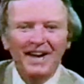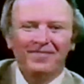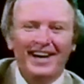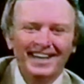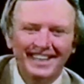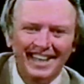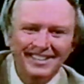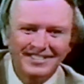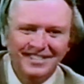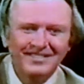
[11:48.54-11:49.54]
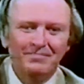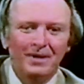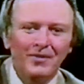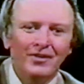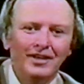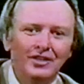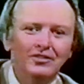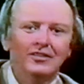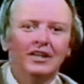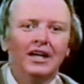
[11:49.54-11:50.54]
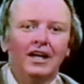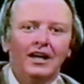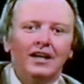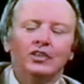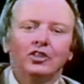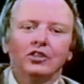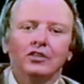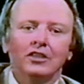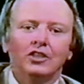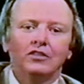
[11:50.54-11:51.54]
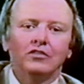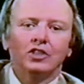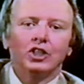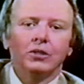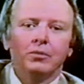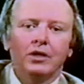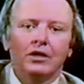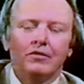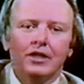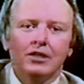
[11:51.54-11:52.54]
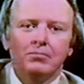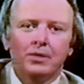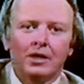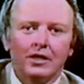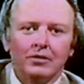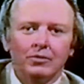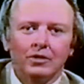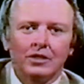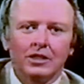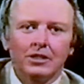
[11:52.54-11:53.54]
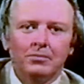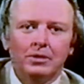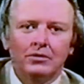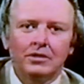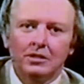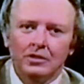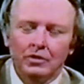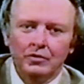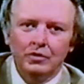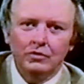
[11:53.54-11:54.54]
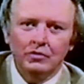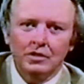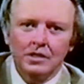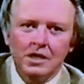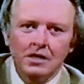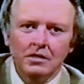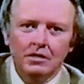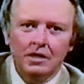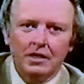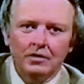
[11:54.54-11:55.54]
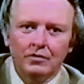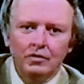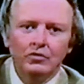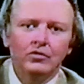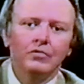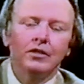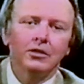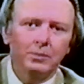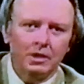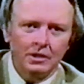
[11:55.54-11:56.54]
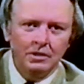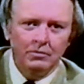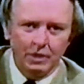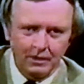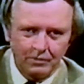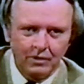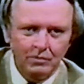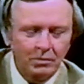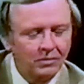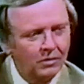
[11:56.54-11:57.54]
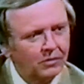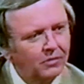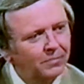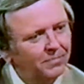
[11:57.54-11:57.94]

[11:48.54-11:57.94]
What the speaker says: My guest is Mary Lou Fletcher. She's the chairman of the Unparty. We'll talk about her views on Canada and the views of the Unparty right after these messages.